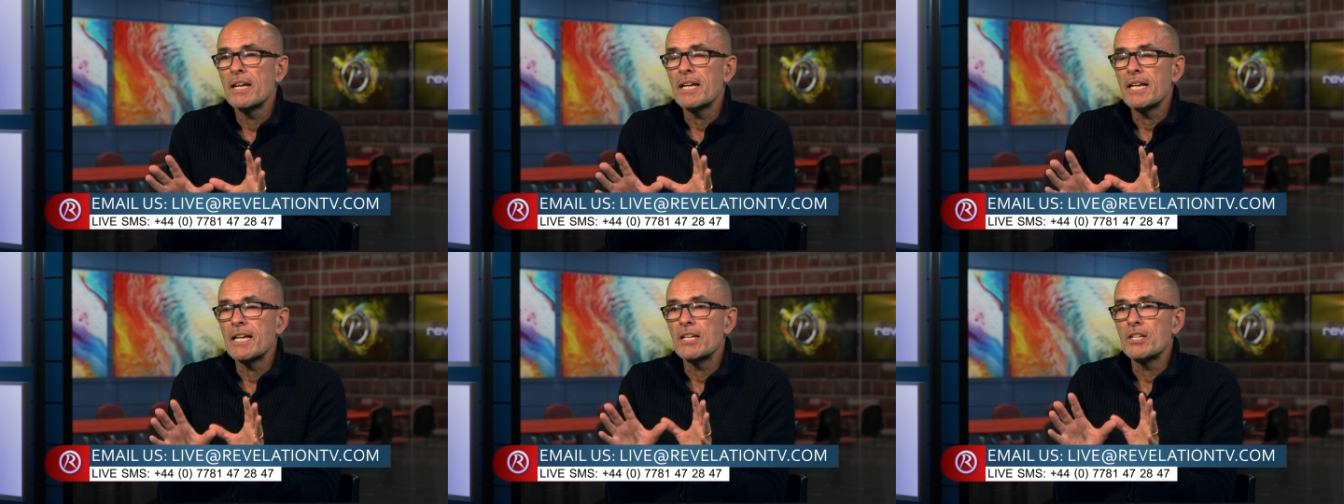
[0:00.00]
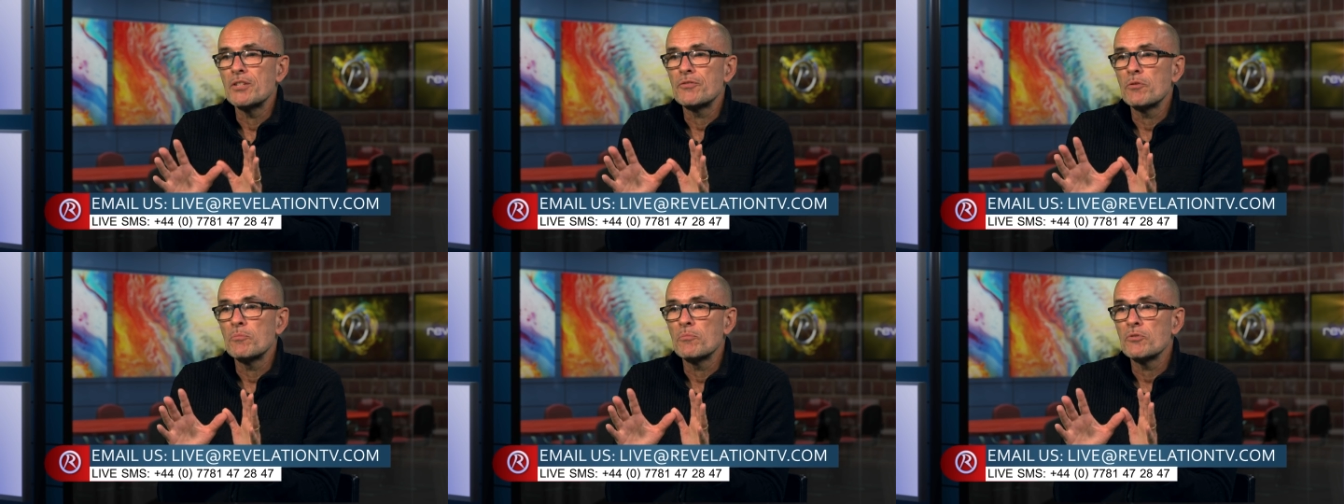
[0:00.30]

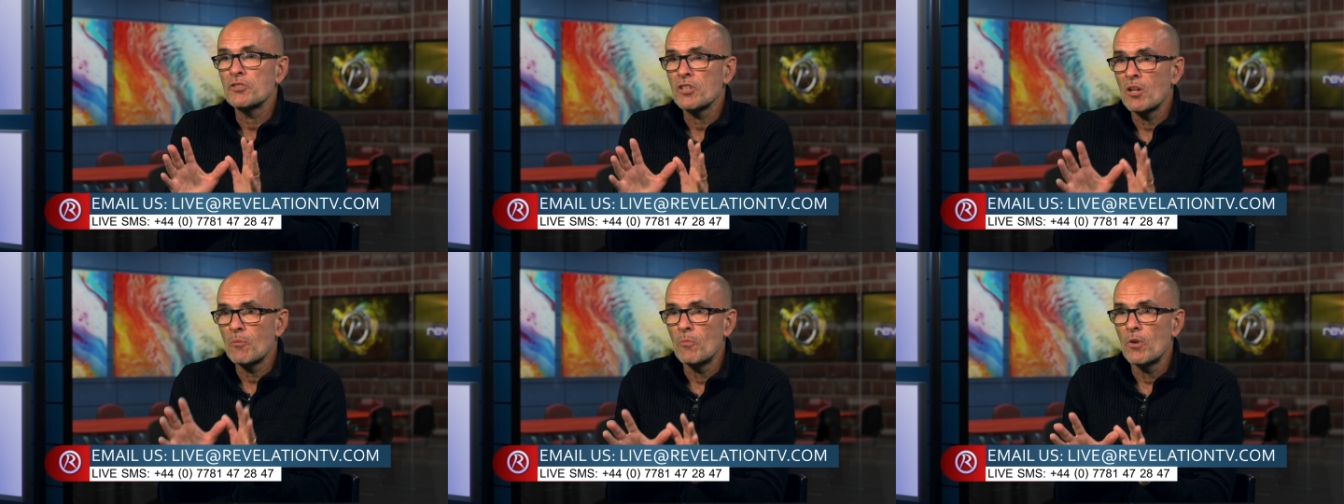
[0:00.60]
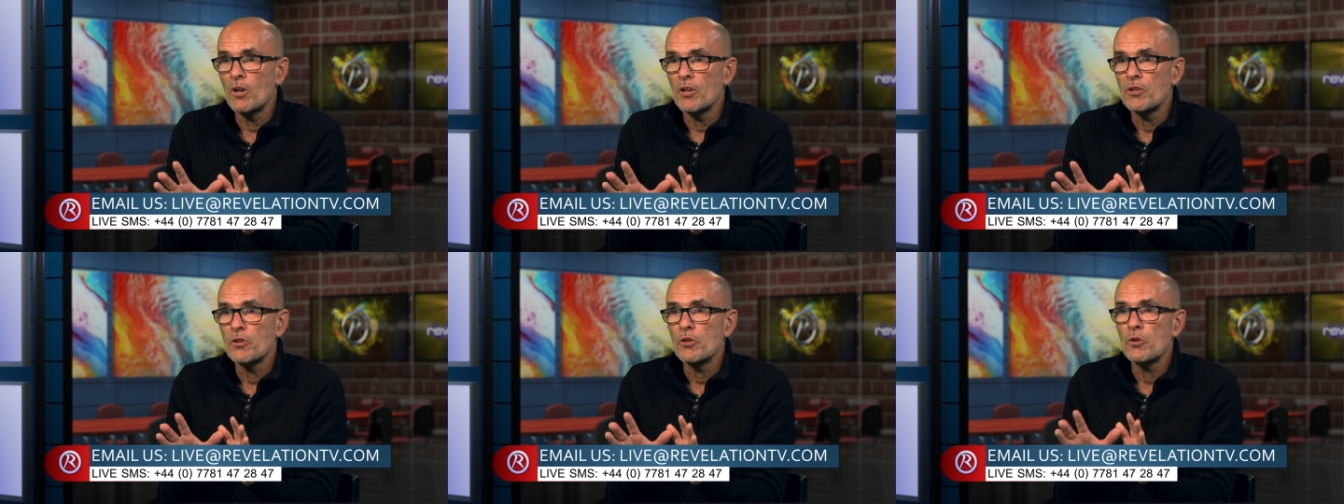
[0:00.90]
is from
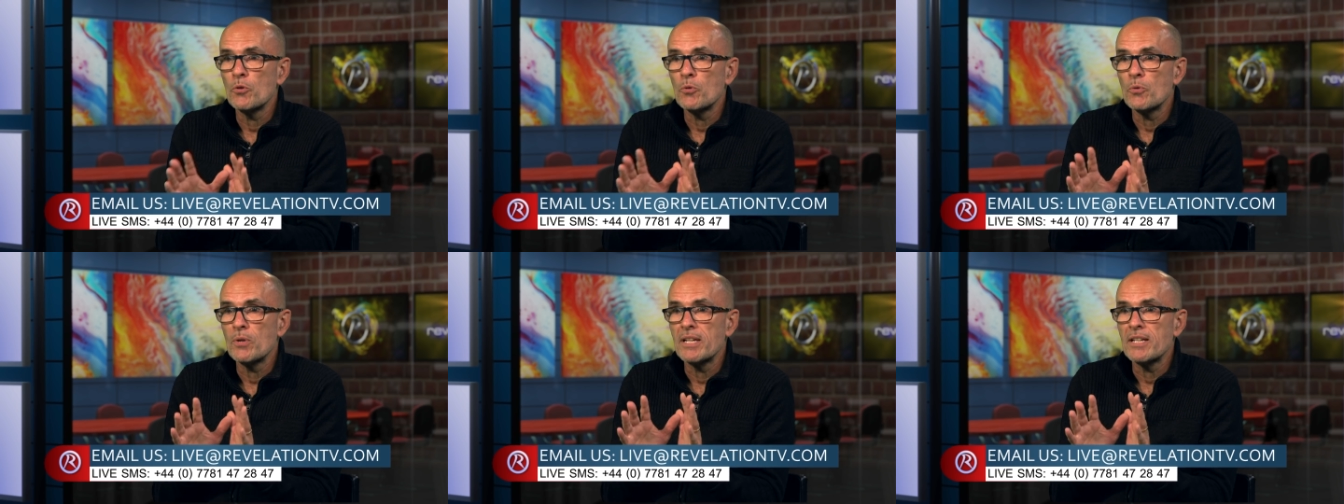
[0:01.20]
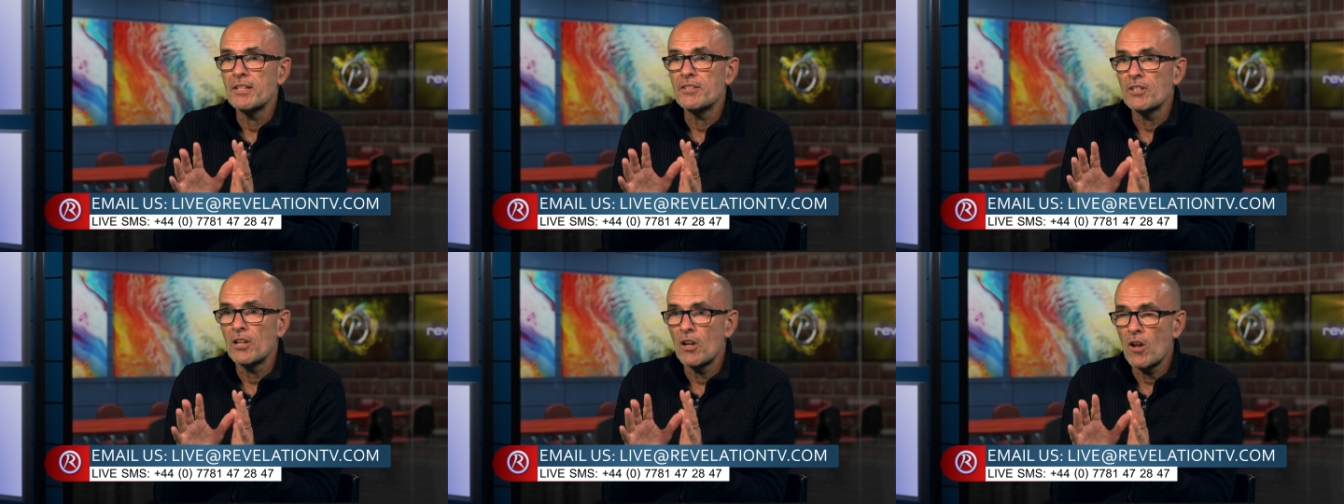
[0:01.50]
someone who
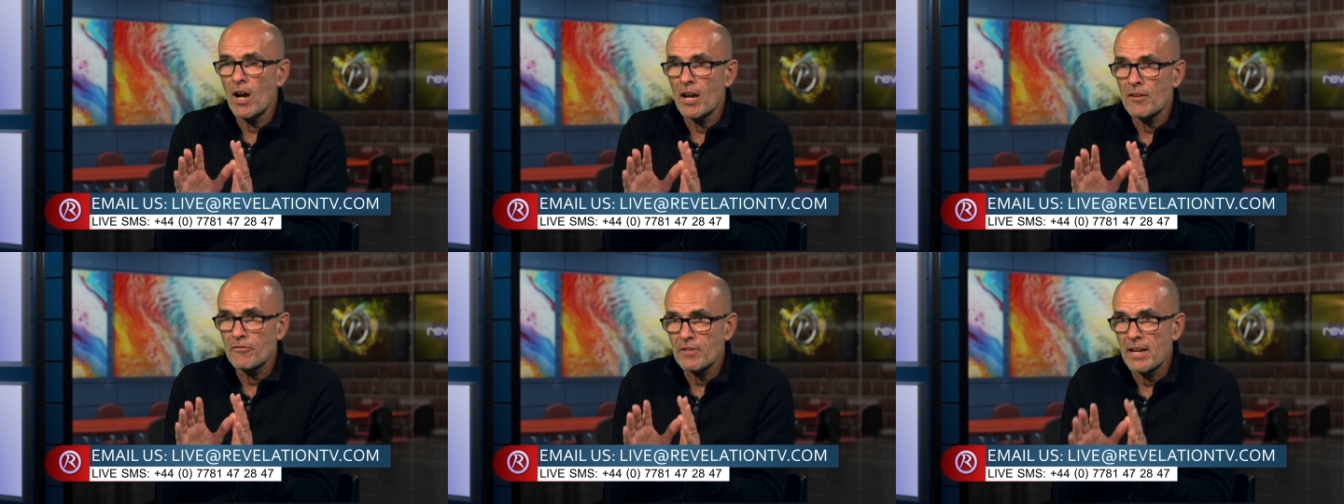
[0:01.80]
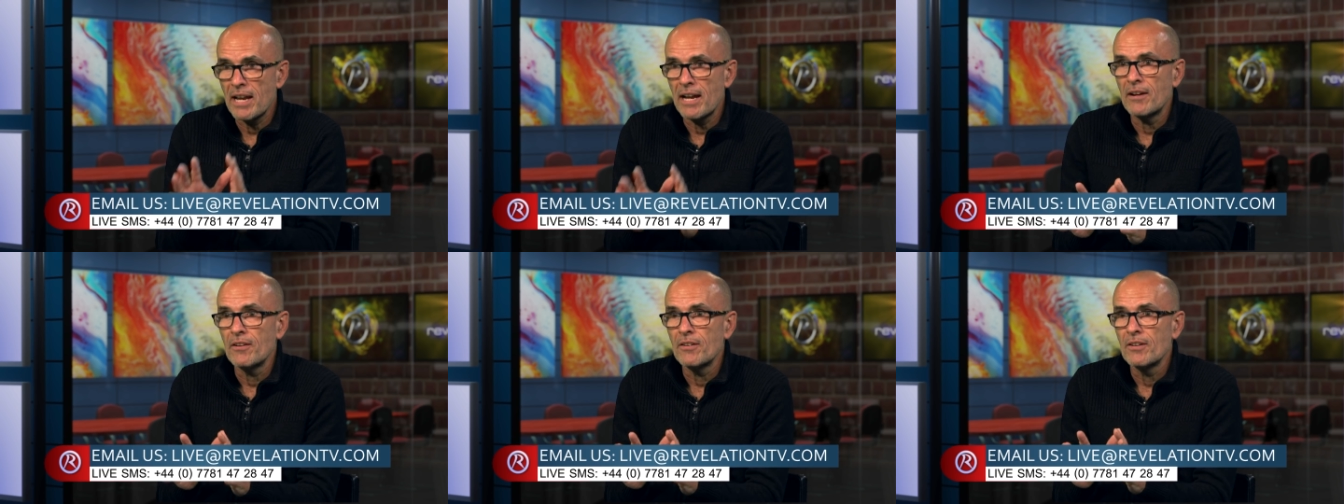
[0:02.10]
is alive
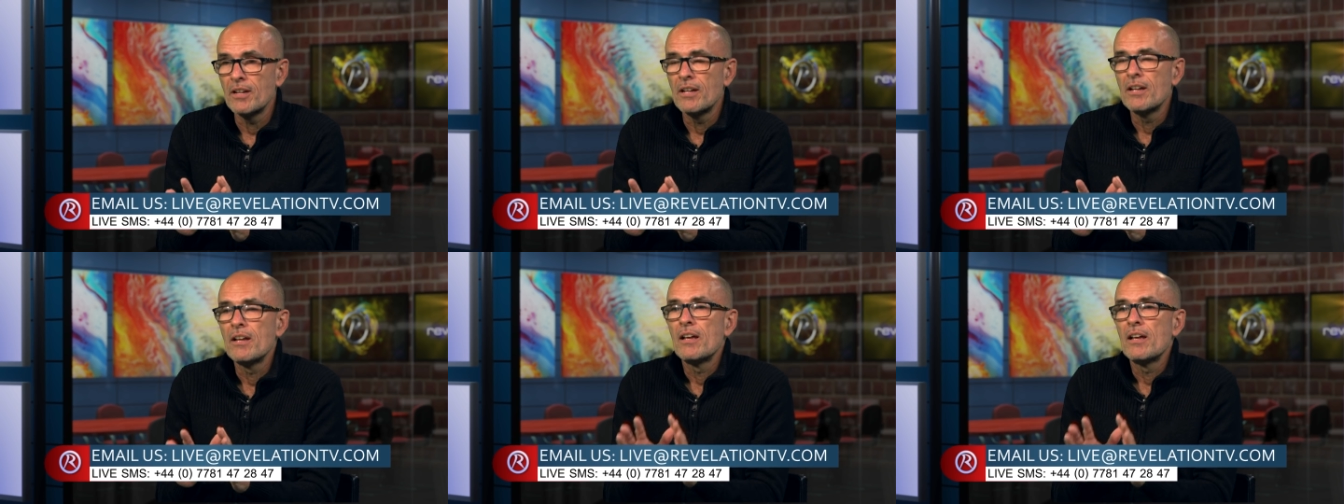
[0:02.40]
now,